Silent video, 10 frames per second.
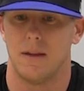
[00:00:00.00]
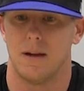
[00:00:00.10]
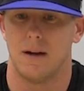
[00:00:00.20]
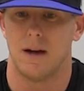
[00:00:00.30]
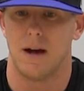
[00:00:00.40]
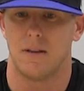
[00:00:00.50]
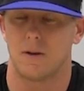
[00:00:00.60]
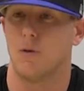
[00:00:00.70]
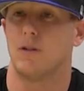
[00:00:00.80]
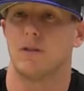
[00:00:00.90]
the
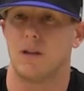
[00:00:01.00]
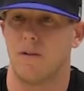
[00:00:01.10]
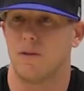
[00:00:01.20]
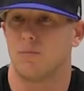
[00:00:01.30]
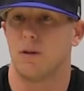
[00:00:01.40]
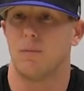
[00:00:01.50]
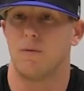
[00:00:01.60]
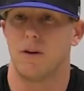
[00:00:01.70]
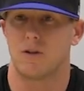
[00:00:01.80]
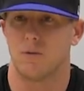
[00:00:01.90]
coaching staff has played
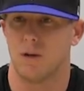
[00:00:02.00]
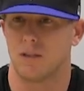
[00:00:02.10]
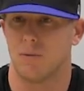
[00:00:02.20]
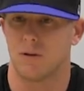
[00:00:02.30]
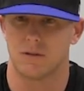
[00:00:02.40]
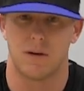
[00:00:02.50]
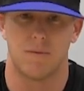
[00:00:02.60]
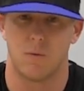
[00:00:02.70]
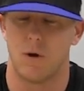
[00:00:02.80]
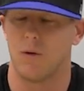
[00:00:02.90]
professional baseball
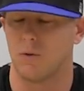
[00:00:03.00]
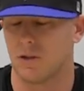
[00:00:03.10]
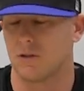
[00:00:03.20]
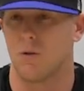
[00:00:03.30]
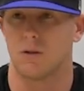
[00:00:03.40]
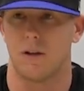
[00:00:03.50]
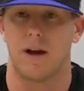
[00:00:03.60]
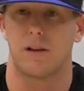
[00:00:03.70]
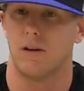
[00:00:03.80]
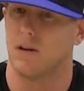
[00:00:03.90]
except for one, which is Coach
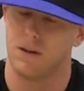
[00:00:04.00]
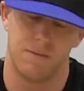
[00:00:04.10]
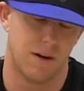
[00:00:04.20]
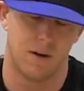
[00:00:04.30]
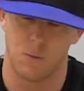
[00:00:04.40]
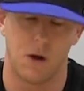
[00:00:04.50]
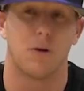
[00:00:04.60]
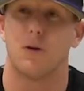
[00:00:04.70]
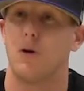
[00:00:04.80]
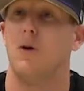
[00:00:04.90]
Locklear, and he very
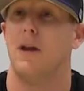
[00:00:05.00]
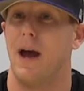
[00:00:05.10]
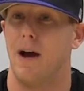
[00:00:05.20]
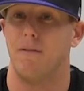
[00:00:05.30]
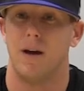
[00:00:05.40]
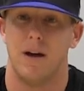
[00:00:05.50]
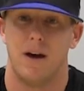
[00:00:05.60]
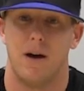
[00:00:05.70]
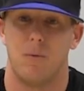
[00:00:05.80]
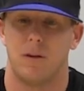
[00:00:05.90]
well could have
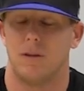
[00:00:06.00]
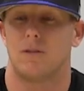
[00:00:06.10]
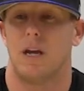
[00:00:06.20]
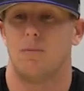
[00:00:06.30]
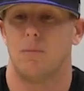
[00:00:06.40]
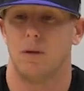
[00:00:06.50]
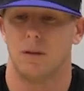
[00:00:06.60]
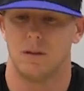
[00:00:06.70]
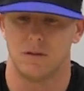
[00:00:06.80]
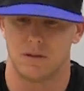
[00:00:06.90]
with his
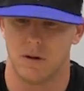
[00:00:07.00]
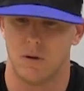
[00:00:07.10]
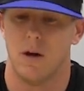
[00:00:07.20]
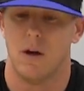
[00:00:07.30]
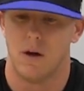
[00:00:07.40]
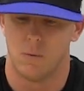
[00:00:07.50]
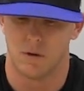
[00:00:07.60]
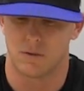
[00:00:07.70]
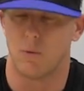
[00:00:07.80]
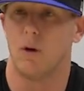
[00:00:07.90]
capabilities. So
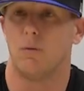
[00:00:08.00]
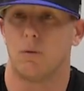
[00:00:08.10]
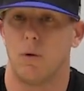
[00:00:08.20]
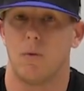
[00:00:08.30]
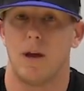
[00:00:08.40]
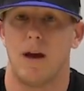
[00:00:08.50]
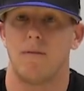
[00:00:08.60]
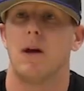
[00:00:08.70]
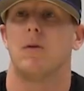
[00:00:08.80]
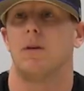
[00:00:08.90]
we're spoiled with what we
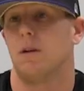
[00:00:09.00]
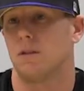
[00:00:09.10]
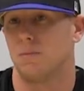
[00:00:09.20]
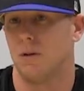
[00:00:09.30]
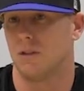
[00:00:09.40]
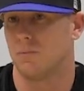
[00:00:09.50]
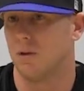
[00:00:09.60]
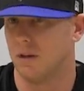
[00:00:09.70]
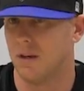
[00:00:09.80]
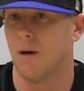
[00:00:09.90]
have, not only in experience,
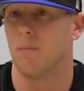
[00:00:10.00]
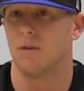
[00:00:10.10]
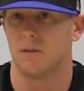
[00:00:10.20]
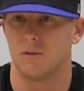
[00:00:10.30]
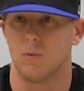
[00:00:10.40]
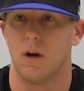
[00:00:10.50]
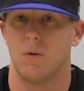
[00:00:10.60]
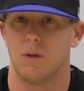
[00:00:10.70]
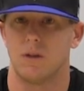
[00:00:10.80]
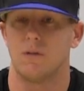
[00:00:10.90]
but in numbers as
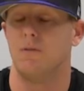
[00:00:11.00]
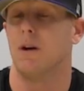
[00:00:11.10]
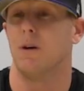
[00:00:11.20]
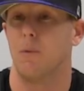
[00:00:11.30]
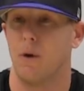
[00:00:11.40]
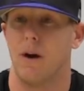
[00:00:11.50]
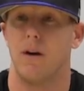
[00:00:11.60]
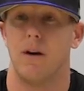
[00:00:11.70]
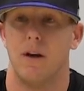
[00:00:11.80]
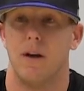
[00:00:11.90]
well, which is very
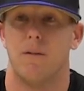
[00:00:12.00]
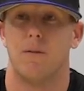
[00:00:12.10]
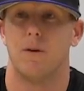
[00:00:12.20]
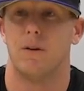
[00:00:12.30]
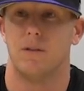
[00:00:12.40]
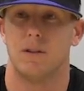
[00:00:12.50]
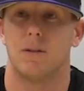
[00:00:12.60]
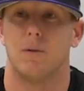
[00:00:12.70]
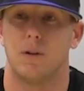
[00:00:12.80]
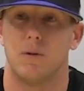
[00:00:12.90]
rare for a Division
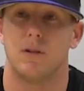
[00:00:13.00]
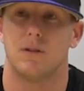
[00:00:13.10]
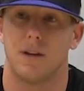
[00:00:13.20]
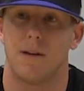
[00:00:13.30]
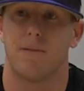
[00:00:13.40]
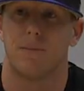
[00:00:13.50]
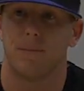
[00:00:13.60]
III coaching staff.